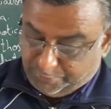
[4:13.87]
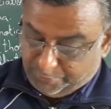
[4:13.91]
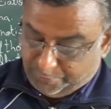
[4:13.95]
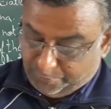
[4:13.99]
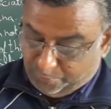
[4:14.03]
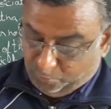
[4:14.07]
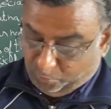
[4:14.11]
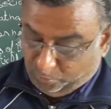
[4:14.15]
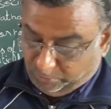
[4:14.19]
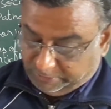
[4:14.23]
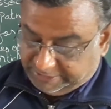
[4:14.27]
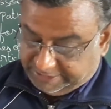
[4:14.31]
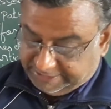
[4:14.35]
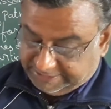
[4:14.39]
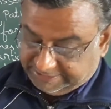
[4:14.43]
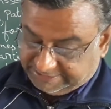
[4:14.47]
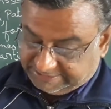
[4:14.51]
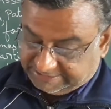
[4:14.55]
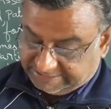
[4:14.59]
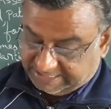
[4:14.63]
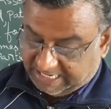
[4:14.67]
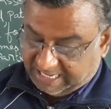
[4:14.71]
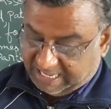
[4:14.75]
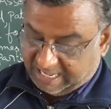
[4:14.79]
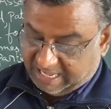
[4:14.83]

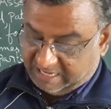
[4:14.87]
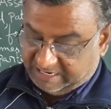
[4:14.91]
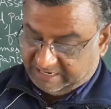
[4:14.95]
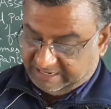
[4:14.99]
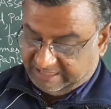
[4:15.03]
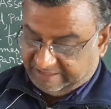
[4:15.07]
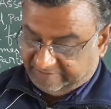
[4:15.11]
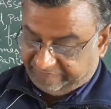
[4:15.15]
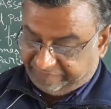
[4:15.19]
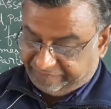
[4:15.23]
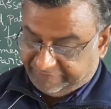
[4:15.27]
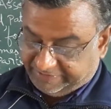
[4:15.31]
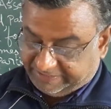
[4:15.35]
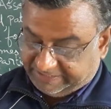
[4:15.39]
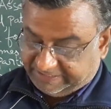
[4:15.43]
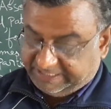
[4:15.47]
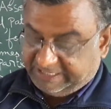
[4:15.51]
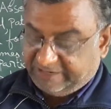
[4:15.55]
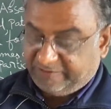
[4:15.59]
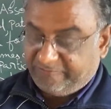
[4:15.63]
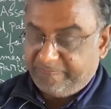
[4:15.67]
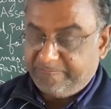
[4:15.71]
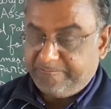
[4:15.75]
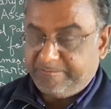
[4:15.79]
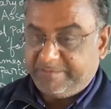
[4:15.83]
Notice are
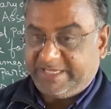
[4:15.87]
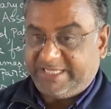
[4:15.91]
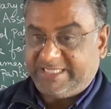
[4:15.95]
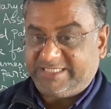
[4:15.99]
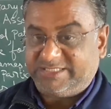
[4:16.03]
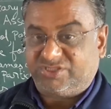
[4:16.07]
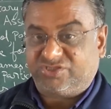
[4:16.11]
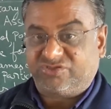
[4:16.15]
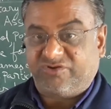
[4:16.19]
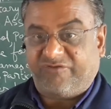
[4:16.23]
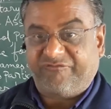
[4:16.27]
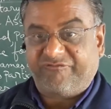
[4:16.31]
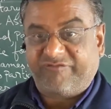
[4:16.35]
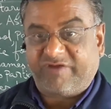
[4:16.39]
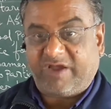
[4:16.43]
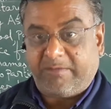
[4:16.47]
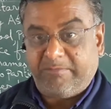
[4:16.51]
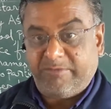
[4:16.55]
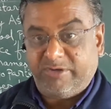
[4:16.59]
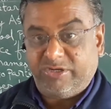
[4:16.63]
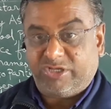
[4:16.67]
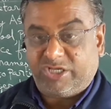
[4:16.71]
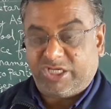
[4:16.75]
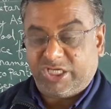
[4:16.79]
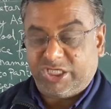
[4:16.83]
effective means of
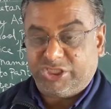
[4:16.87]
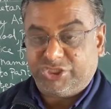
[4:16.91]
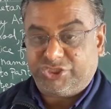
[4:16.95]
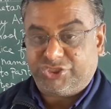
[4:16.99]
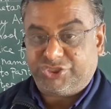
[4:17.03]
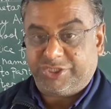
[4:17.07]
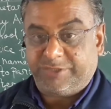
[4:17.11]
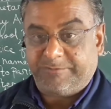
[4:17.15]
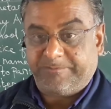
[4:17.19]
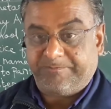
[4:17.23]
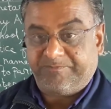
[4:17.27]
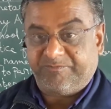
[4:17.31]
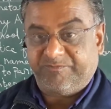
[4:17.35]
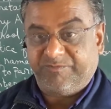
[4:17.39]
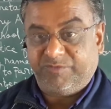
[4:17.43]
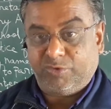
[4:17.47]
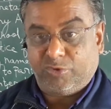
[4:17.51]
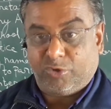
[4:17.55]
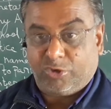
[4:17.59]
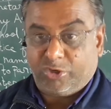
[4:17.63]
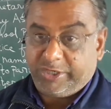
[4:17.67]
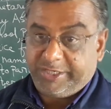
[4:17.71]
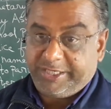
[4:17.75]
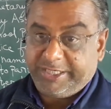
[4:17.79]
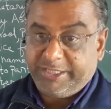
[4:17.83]
communication.
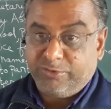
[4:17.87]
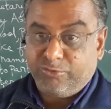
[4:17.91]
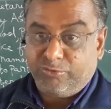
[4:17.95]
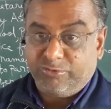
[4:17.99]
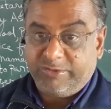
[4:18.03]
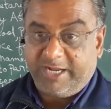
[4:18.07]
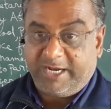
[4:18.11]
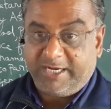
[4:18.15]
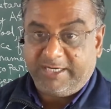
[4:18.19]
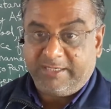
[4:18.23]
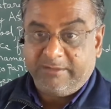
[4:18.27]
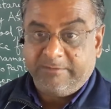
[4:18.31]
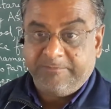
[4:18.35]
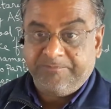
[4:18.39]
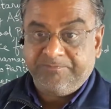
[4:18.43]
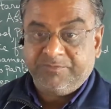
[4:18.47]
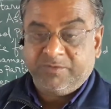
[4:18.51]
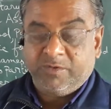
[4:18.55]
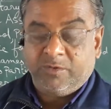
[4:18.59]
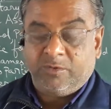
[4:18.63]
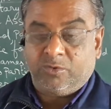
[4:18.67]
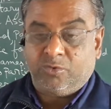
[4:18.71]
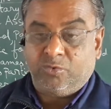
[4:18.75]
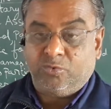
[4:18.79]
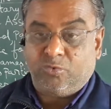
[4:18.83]
You already know
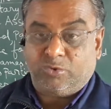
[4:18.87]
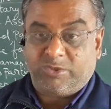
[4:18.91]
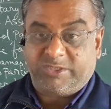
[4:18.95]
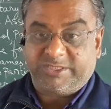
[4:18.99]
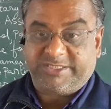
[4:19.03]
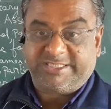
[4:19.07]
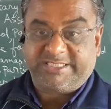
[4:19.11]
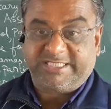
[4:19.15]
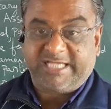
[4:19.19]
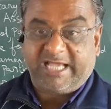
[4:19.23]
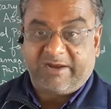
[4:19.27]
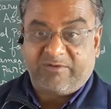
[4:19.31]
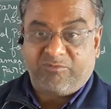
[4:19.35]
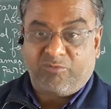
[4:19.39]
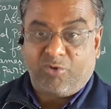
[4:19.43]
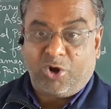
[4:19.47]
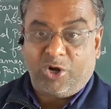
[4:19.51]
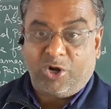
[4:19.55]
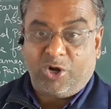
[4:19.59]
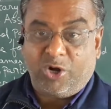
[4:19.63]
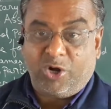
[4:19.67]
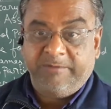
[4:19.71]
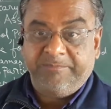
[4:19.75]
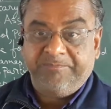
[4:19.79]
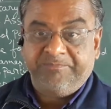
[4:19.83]
that. Notices are
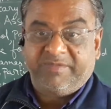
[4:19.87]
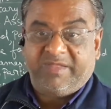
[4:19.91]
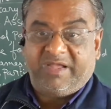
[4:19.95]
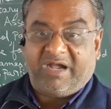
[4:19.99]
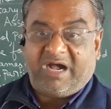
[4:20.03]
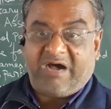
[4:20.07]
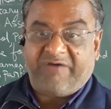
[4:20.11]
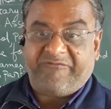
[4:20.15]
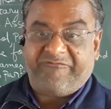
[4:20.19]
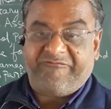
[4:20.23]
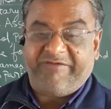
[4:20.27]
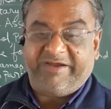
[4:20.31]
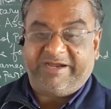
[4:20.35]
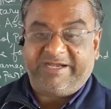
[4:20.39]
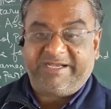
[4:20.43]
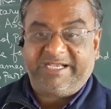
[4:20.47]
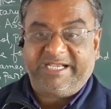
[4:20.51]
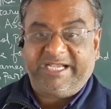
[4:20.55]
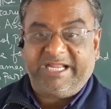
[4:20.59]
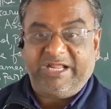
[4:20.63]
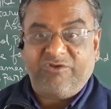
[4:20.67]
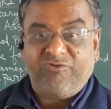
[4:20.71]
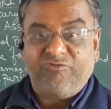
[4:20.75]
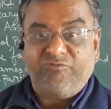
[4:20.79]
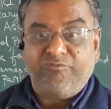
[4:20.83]
what?
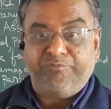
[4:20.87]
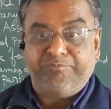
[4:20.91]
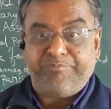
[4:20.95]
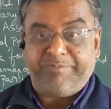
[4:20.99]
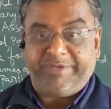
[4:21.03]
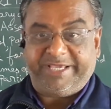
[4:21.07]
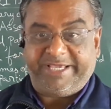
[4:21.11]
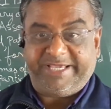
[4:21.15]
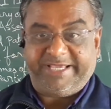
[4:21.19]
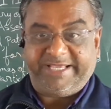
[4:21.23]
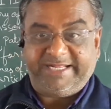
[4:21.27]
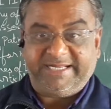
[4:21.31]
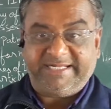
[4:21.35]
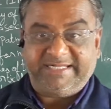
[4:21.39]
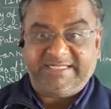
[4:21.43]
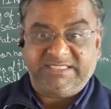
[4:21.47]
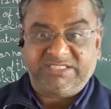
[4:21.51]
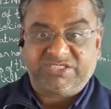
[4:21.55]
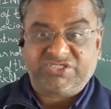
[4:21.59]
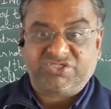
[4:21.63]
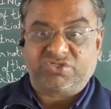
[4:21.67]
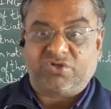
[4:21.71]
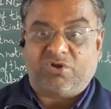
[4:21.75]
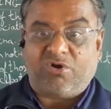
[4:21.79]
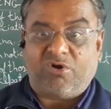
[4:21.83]
Effective
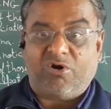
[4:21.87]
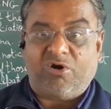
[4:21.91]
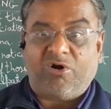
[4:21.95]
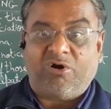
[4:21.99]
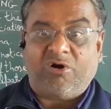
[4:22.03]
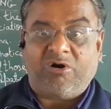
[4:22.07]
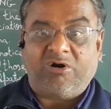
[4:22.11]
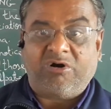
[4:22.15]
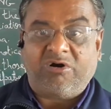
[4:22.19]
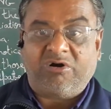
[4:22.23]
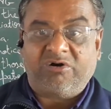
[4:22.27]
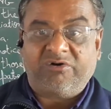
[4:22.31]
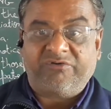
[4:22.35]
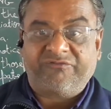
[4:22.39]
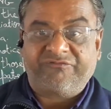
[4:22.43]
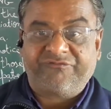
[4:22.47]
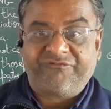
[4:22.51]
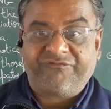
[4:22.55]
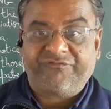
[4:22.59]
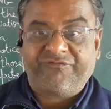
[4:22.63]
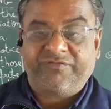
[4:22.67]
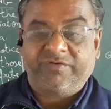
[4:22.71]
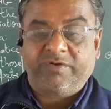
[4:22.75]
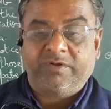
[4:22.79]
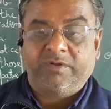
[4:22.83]
means
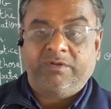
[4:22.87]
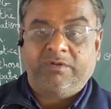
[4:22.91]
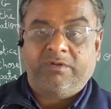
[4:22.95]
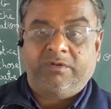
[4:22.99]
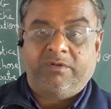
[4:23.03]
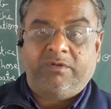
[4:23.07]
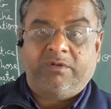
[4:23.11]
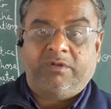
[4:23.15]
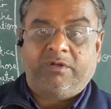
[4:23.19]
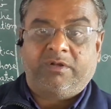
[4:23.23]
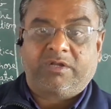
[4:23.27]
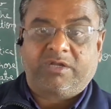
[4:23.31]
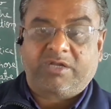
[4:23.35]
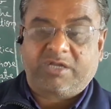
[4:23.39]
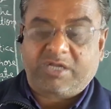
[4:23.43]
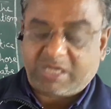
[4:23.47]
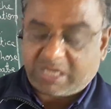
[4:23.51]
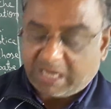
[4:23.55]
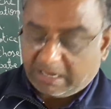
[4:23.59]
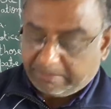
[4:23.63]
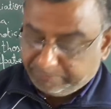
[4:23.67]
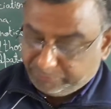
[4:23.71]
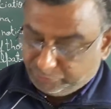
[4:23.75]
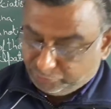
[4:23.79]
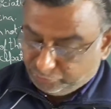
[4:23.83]
of
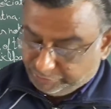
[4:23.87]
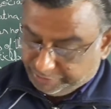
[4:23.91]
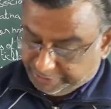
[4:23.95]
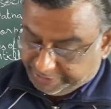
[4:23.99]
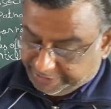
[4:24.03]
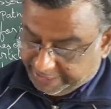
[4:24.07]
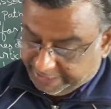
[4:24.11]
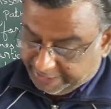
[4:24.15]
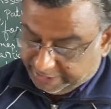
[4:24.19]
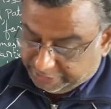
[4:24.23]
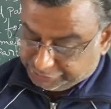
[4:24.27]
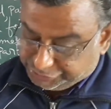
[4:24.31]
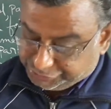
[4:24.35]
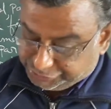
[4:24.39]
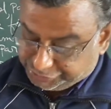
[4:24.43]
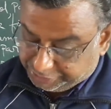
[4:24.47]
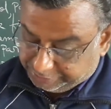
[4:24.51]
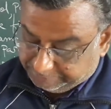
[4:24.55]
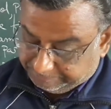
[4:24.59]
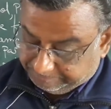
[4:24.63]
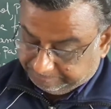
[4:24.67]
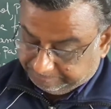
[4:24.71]
communication.